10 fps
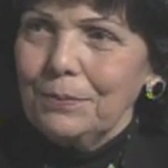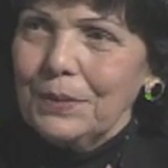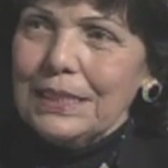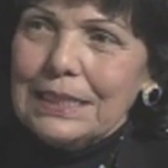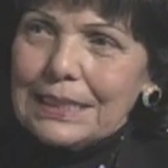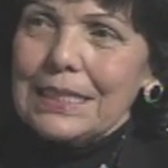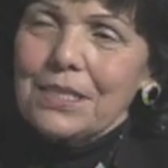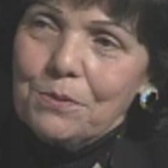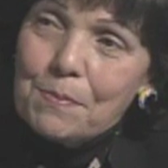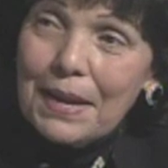
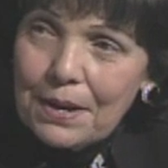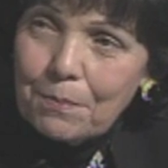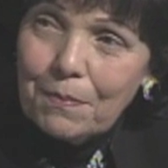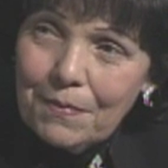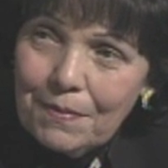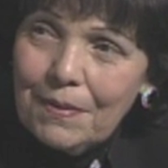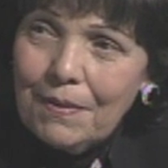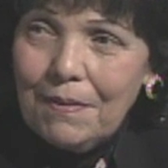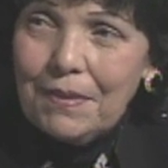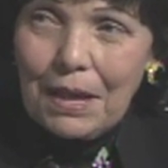interest men
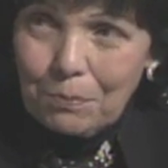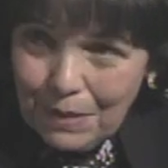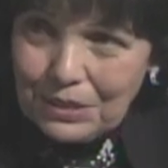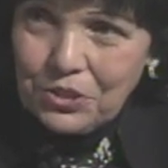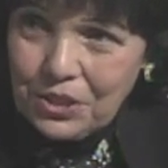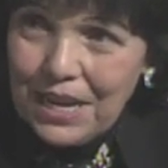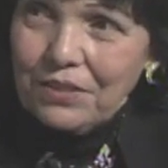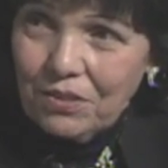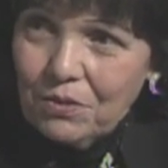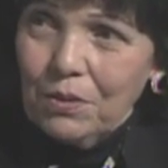that much yet?